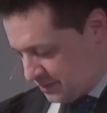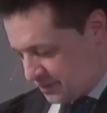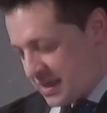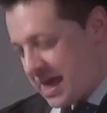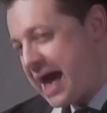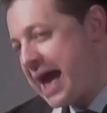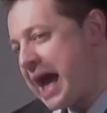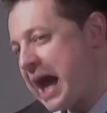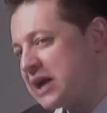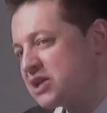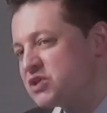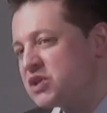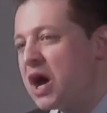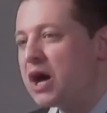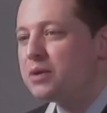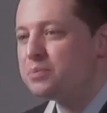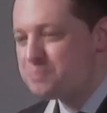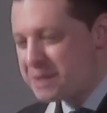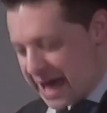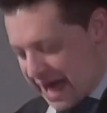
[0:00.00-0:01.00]
Acts
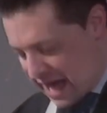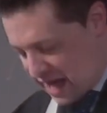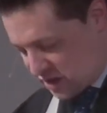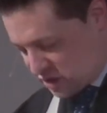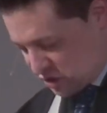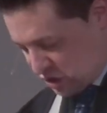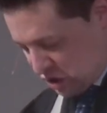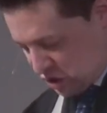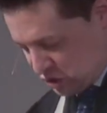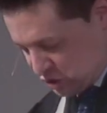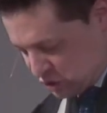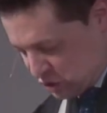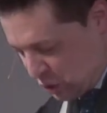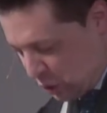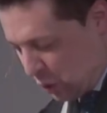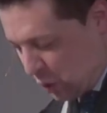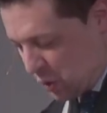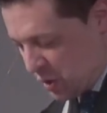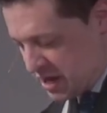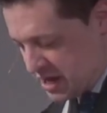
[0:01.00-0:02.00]
unpacks a
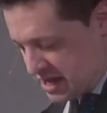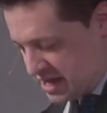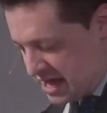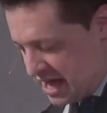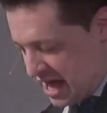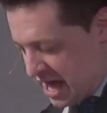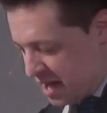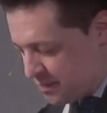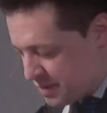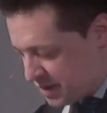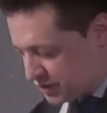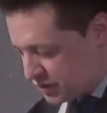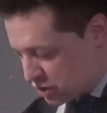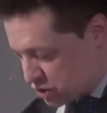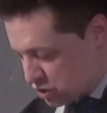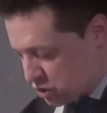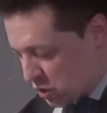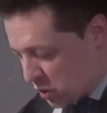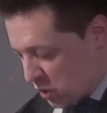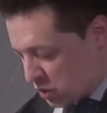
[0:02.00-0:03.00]
story about the
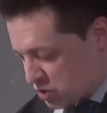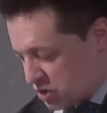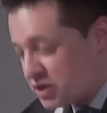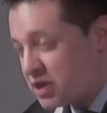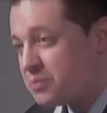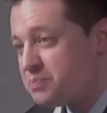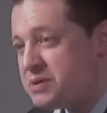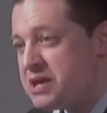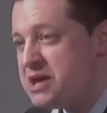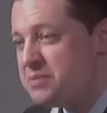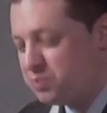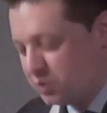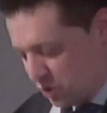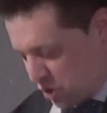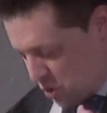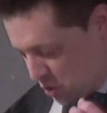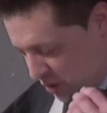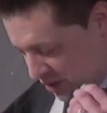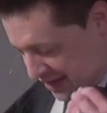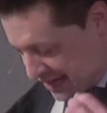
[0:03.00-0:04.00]
church and the people
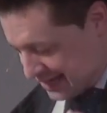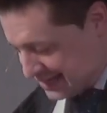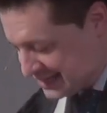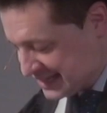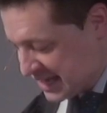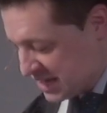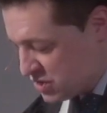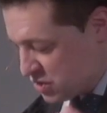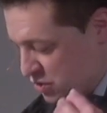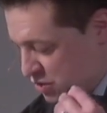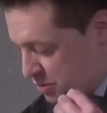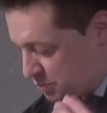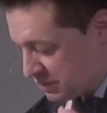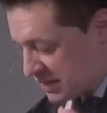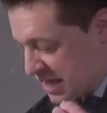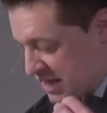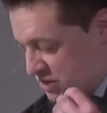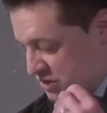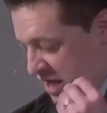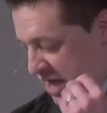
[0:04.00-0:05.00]
who will continue to
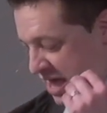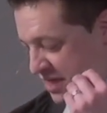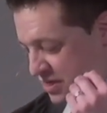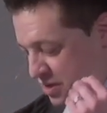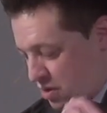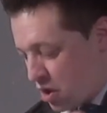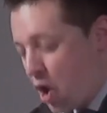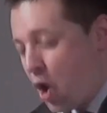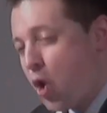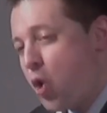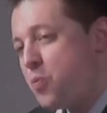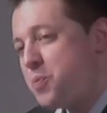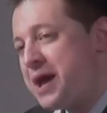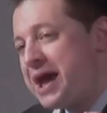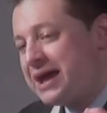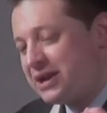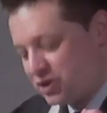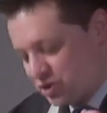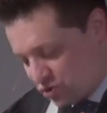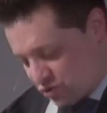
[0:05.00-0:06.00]
place their hope
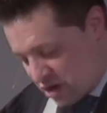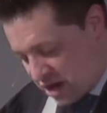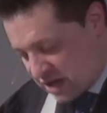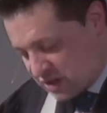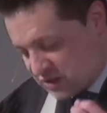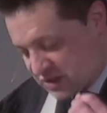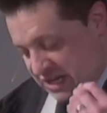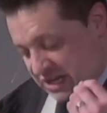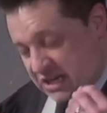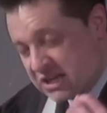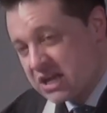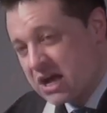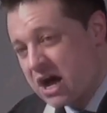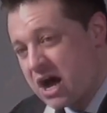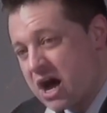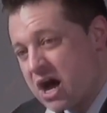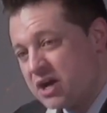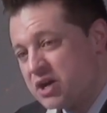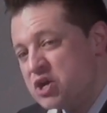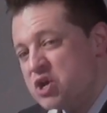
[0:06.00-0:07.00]
and trust in a
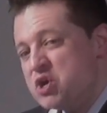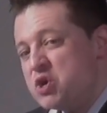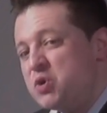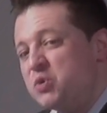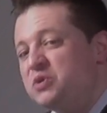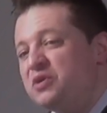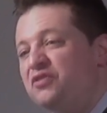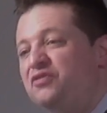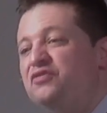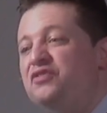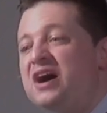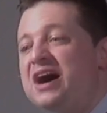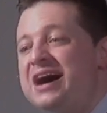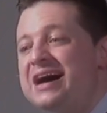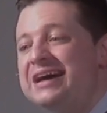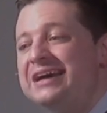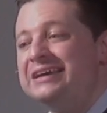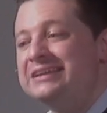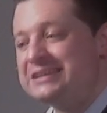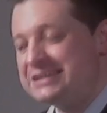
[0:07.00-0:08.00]
God who
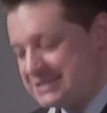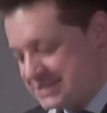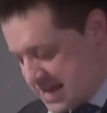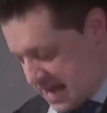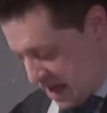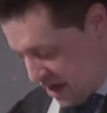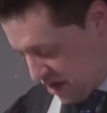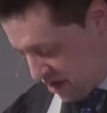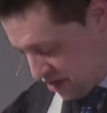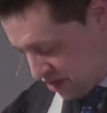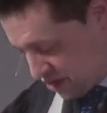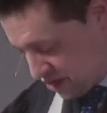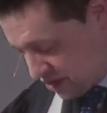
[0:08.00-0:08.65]
defied death.